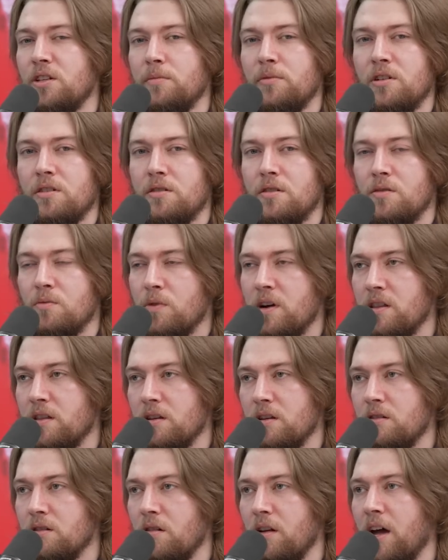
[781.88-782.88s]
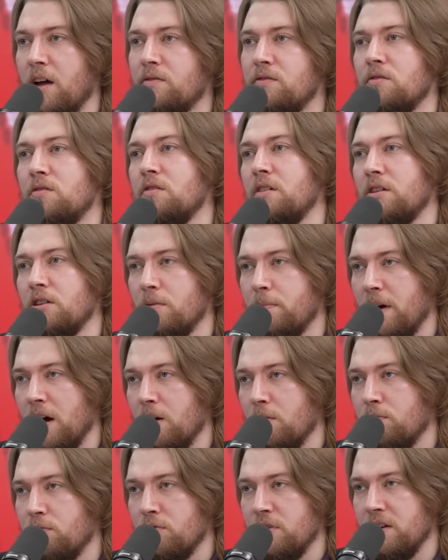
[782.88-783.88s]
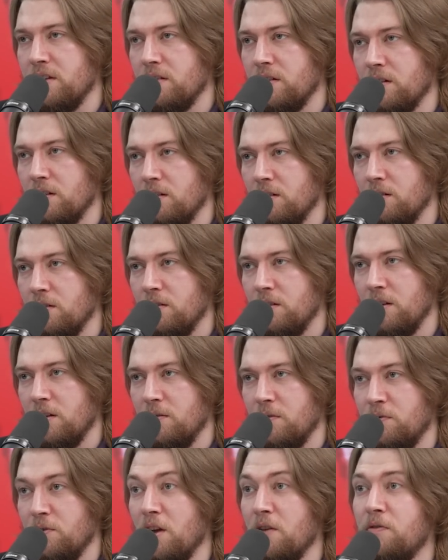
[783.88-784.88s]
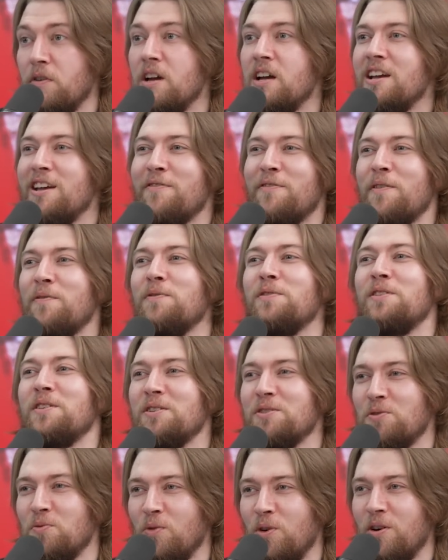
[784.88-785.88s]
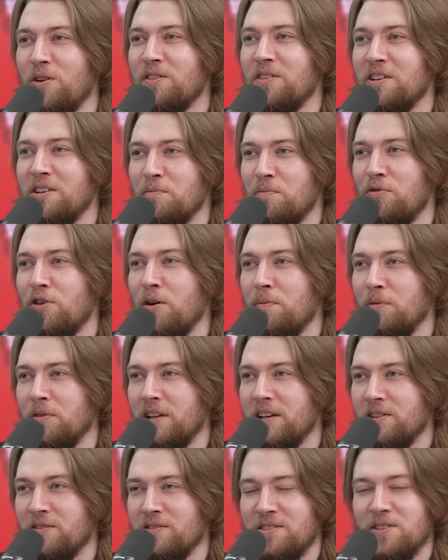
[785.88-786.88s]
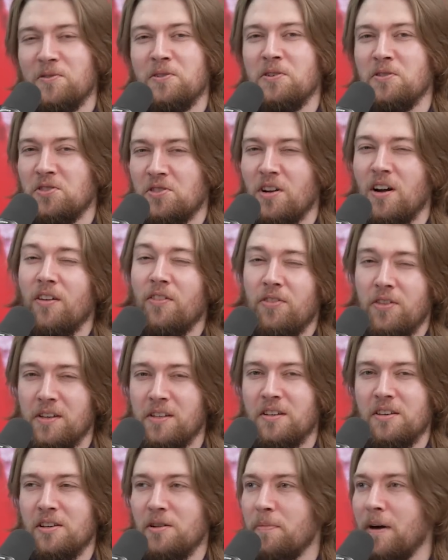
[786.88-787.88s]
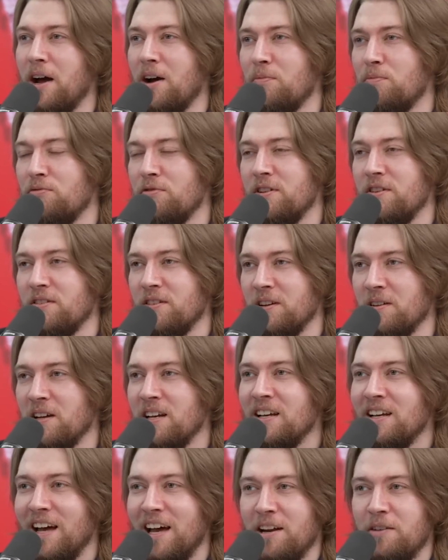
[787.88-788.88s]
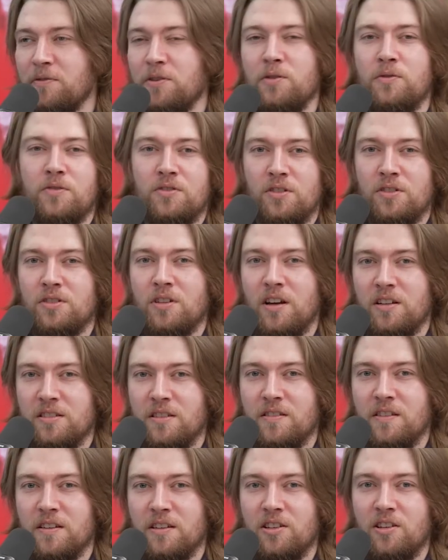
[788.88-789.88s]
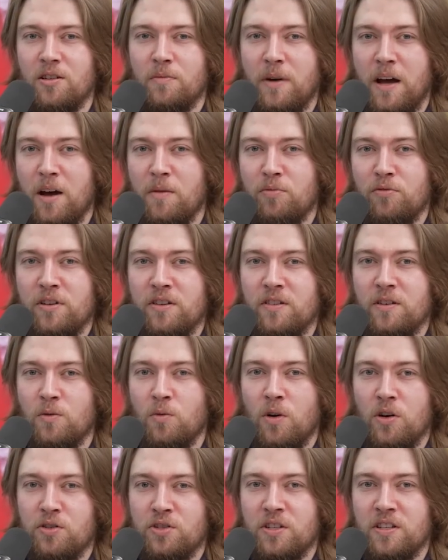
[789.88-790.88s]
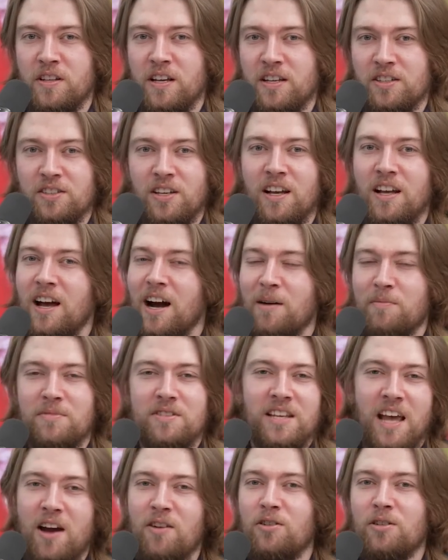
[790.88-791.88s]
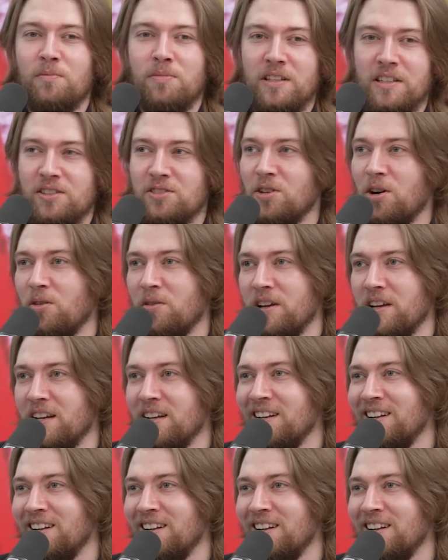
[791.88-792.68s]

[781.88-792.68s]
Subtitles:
similar to the way that you don't have to think about breathing. If everything's working properly until you start thinking about breathing, and if you just started thinking about breathing watching this, I'm terribly sorry.